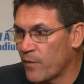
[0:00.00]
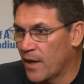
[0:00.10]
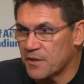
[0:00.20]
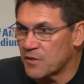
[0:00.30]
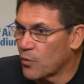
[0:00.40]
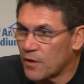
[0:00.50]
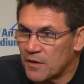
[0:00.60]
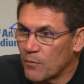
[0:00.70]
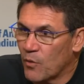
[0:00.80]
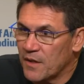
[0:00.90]
and just work
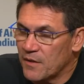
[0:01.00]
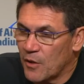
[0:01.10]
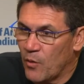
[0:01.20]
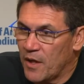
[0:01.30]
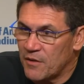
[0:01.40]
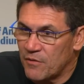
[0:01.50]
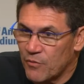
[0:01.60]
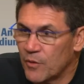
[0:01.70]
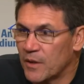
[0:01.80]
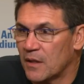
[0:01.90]
them way their way
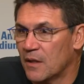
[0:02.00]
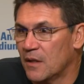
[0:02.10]
through it,